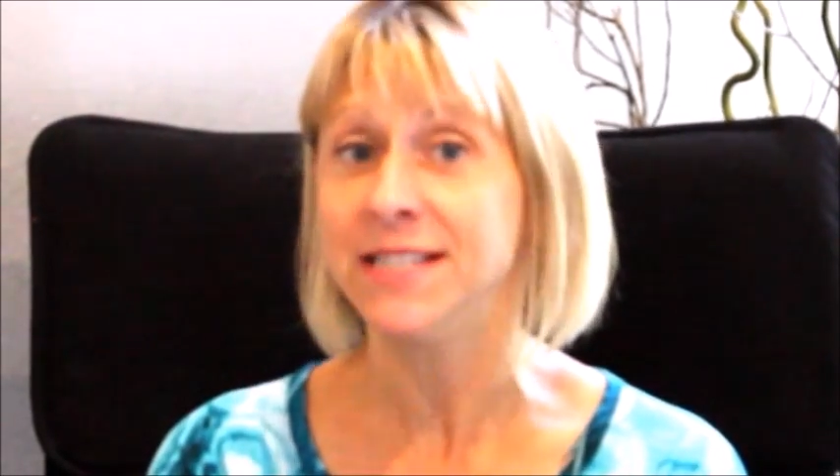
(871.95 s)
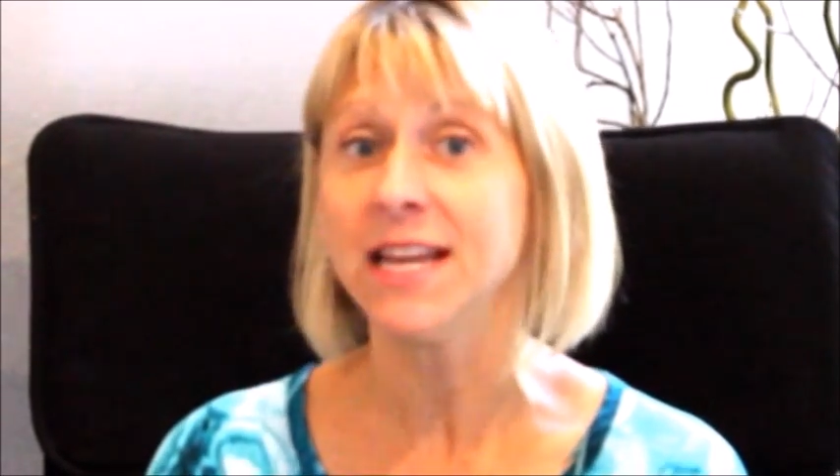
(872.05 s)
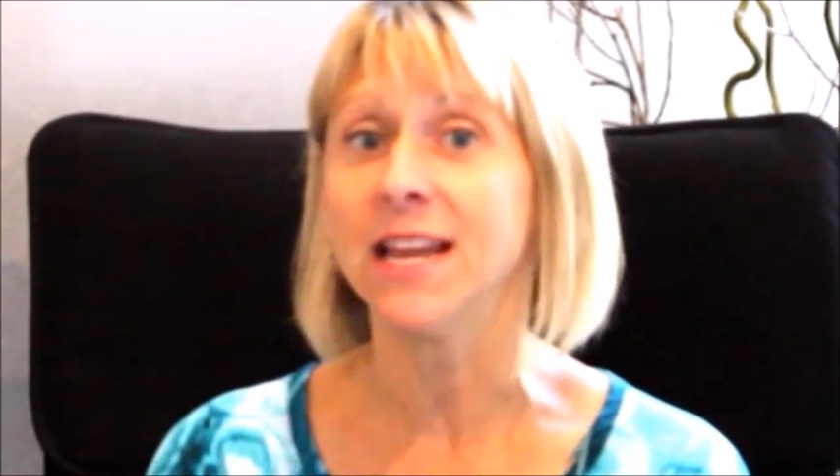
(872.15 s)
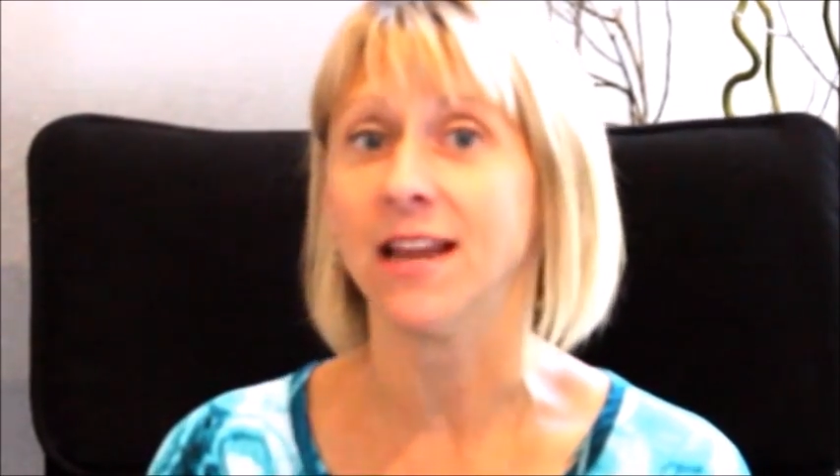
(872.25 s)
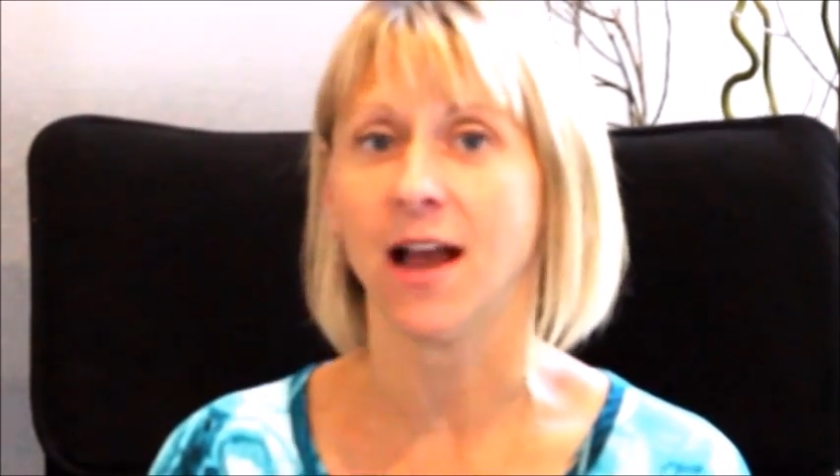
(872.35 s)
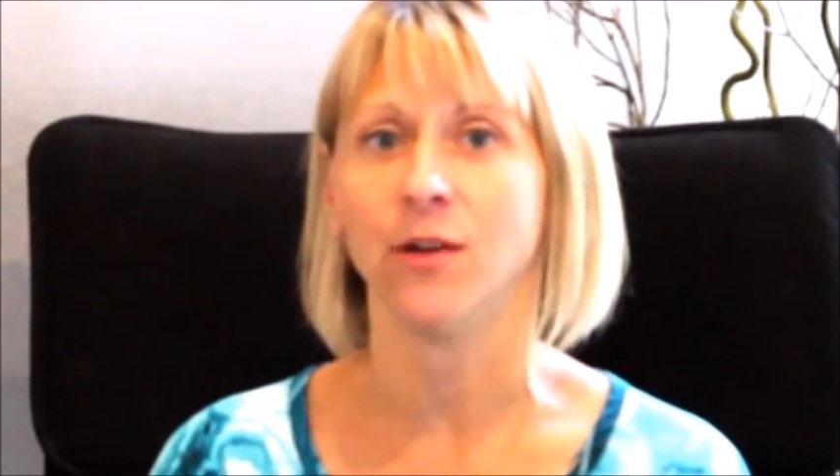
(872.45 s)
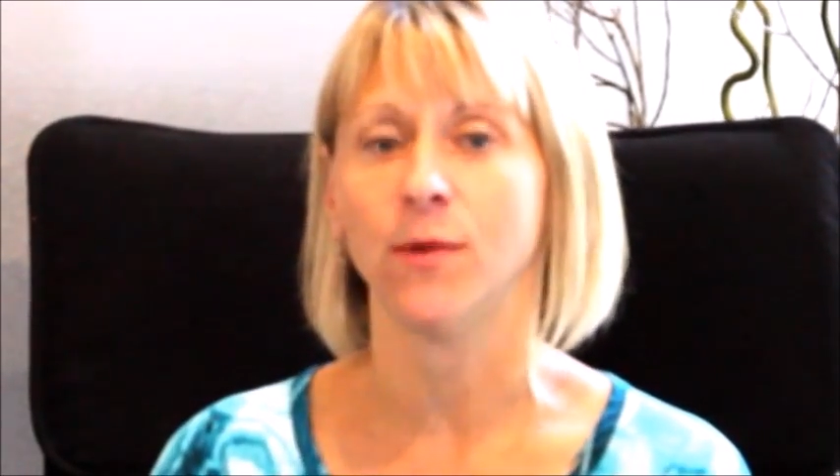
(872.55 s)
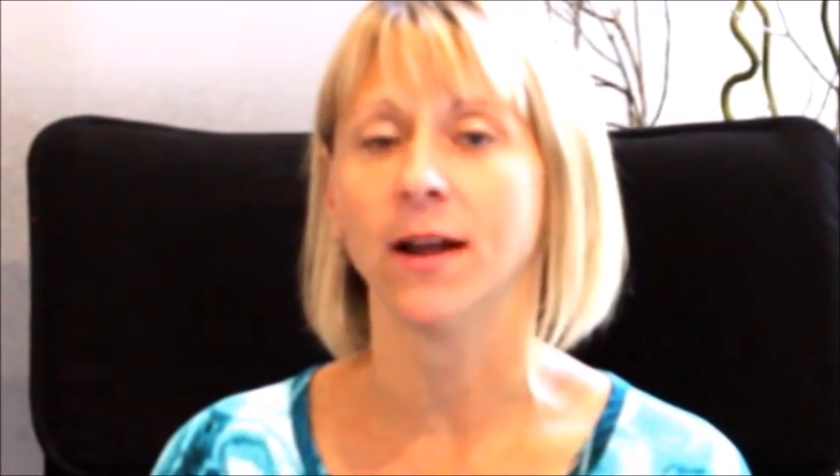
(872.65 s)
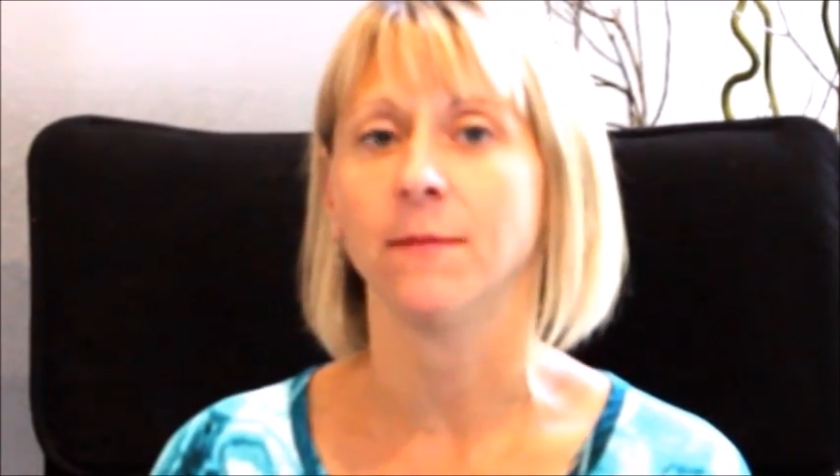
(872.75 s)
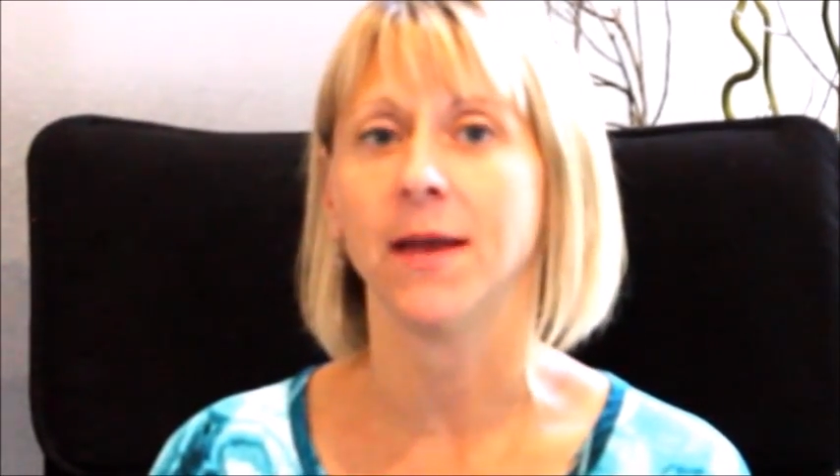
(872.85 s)
D I
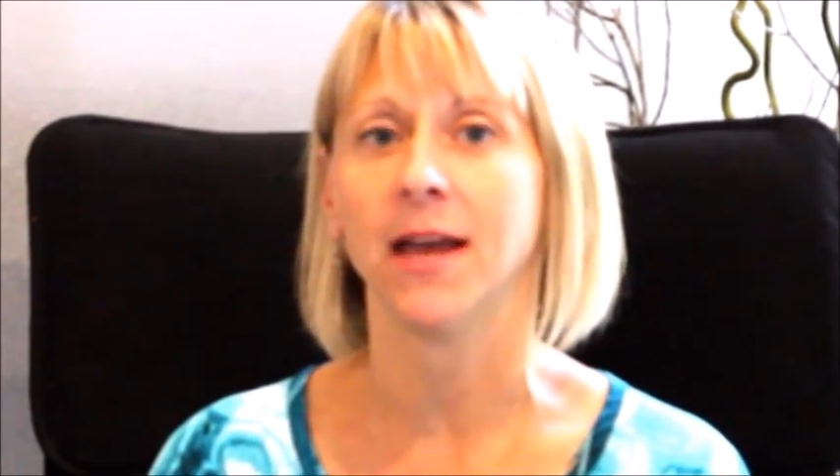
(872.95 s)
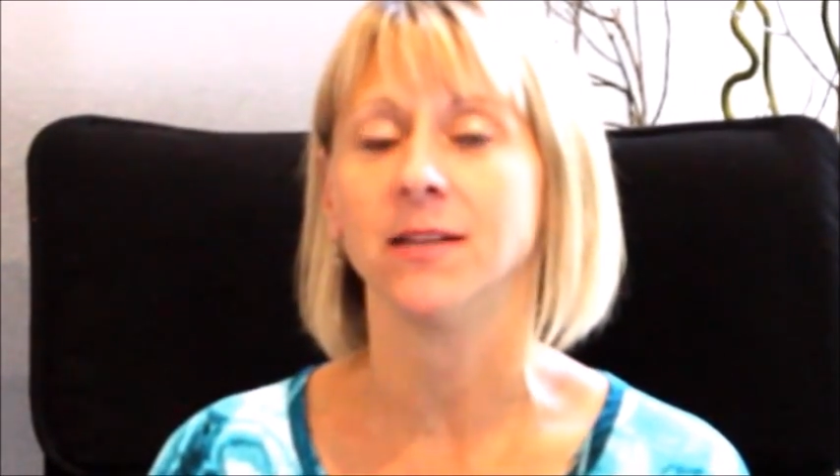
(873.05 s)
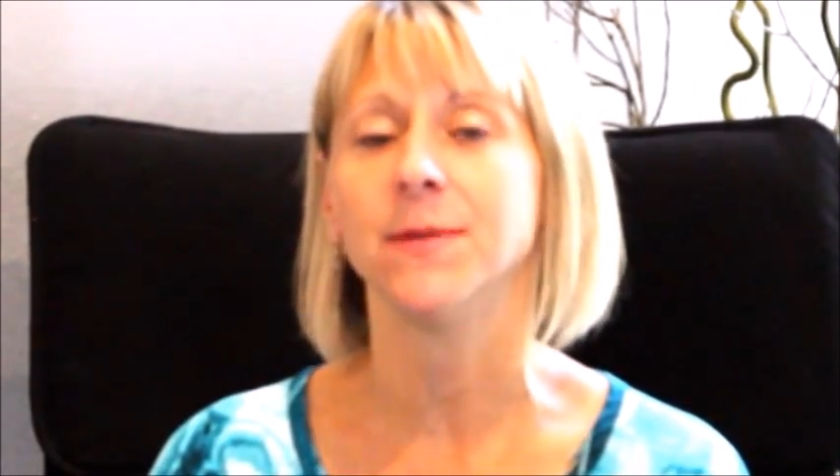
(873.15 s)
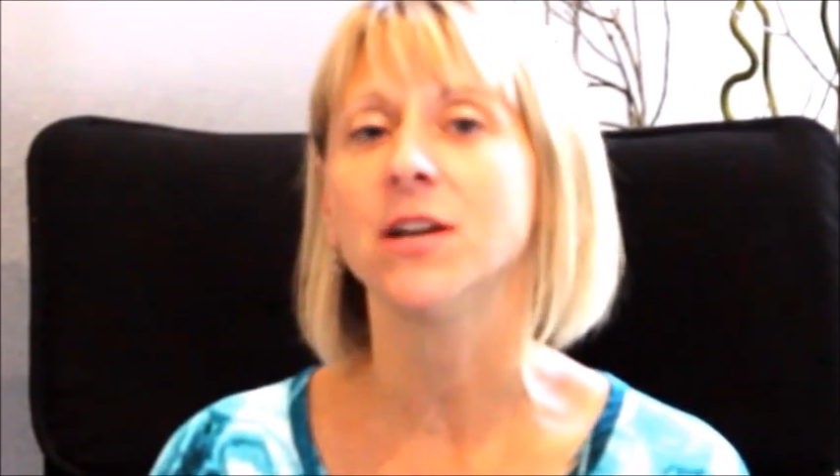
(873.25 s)
recommend,